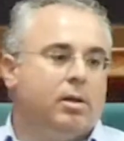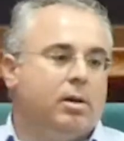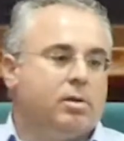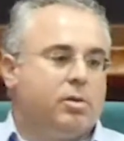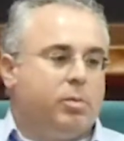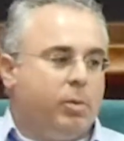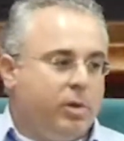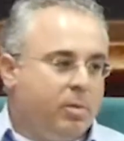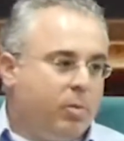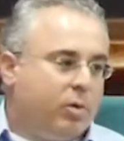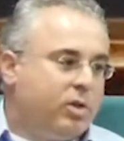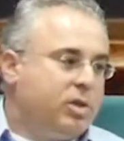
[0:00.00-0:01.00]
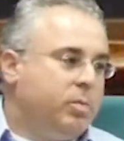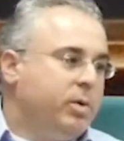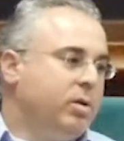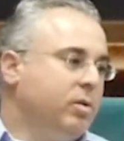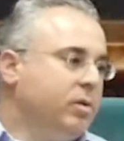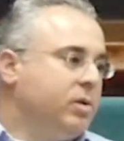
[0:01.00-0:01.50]
So putting more
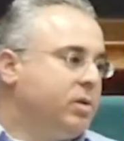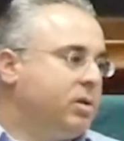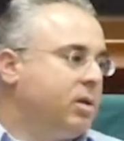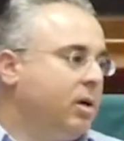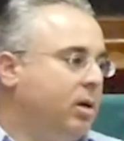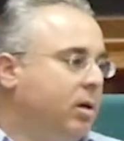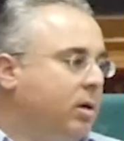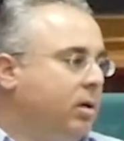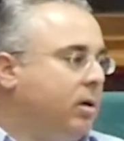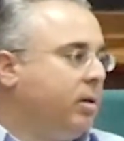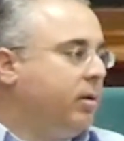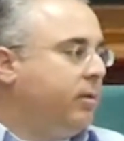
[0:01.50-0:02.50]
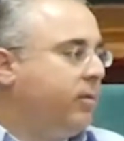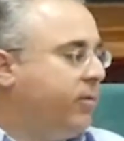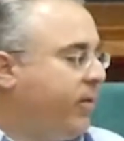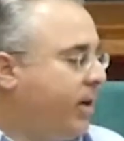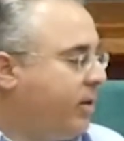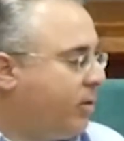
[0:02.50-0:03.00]
GPUs,
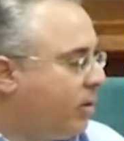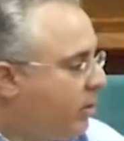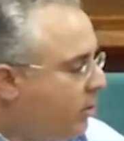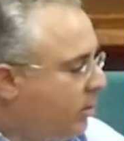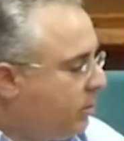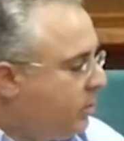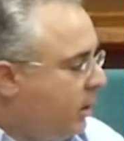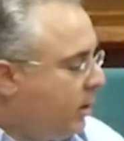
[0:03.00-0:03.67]
fatter